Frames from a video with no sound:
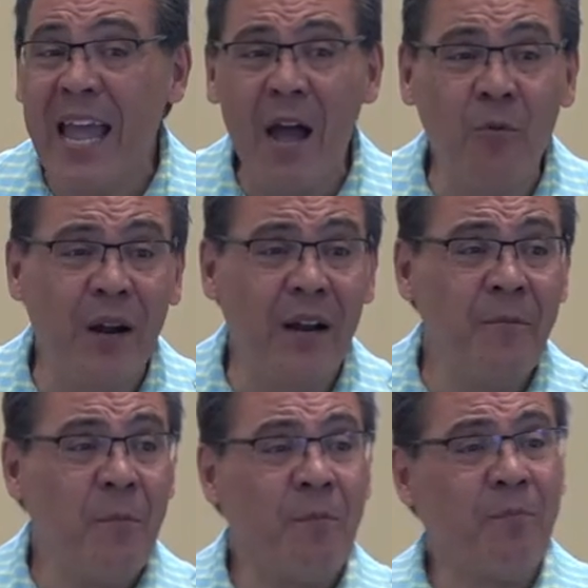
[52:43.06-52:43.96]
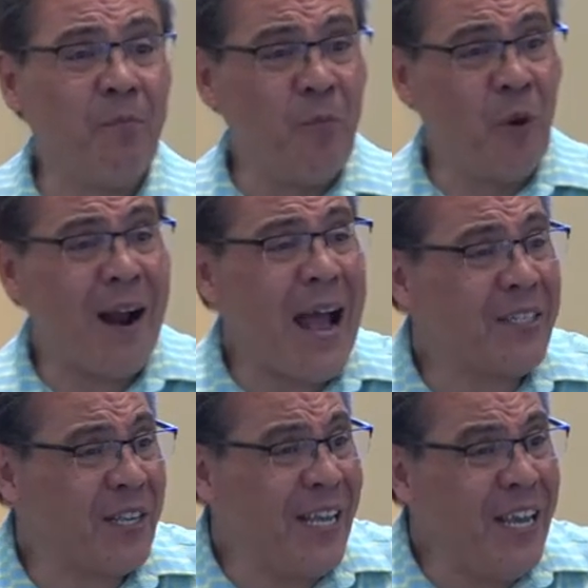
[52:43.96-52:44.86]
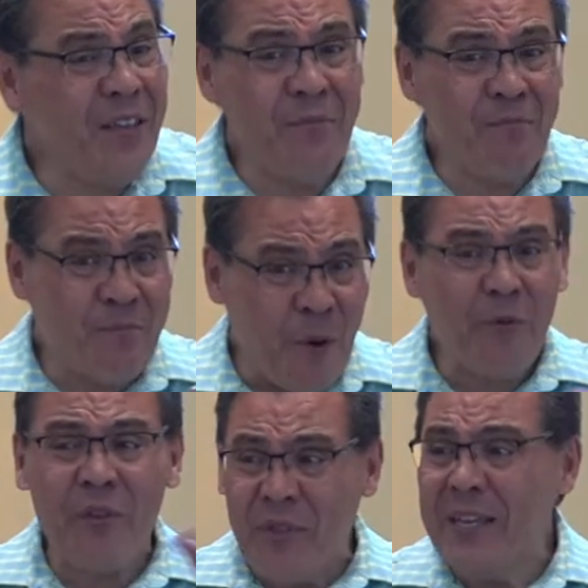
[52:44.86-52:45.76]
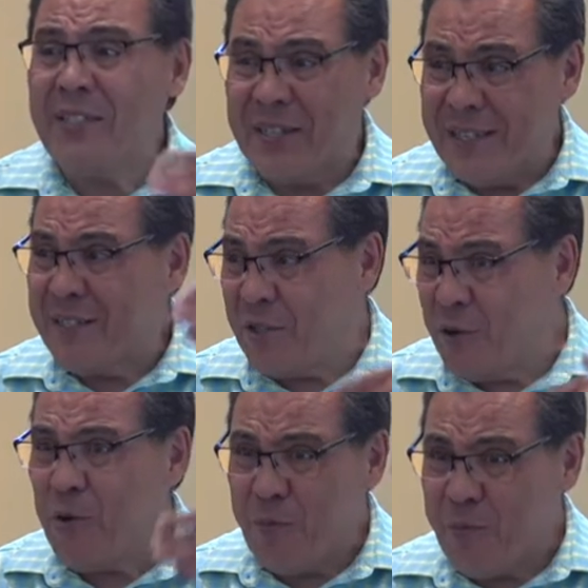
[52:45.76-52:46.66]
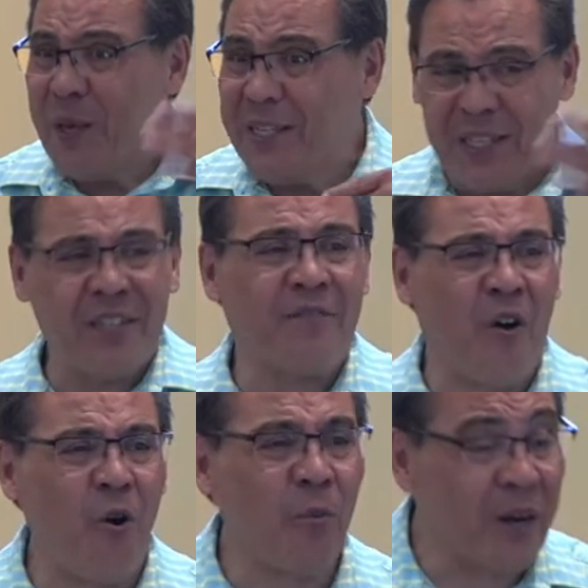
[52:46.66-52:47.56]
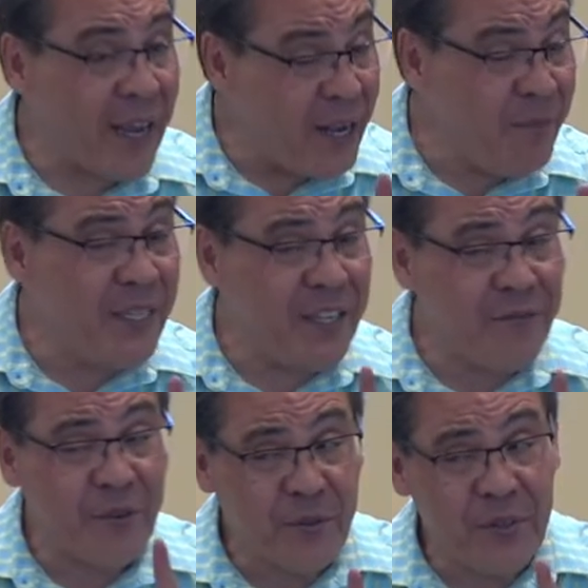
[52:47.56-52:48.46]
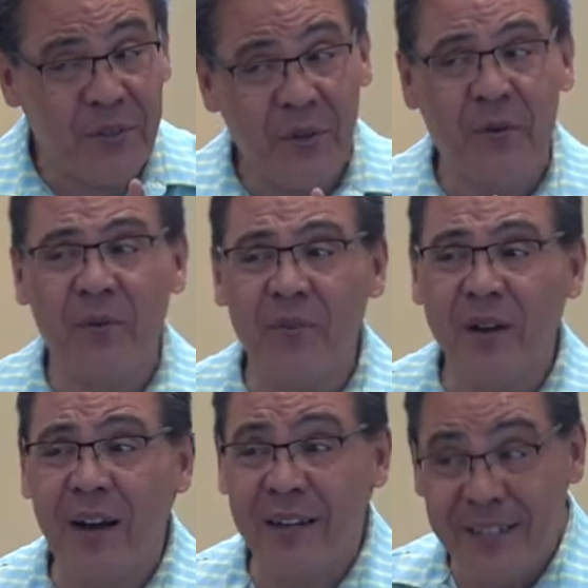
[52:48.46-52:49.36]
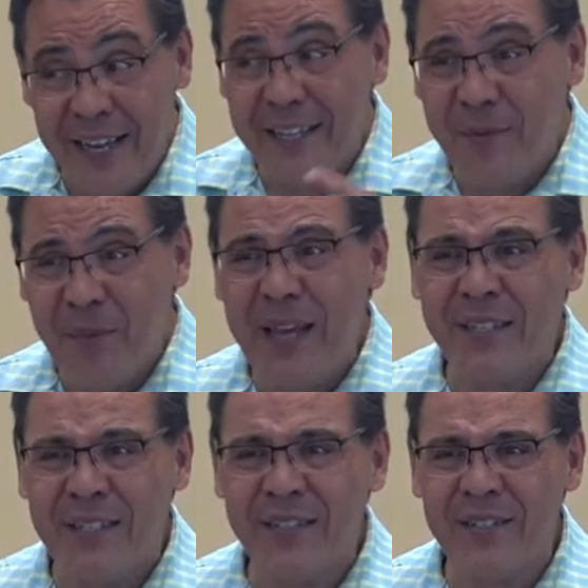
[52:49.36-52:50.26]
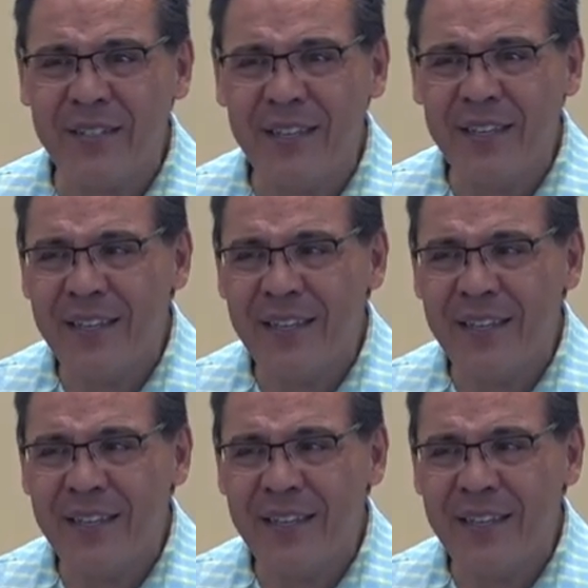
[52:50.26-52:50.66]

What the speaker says: And whereas both of these two pieces of homework can be difficult to do on a daily basis,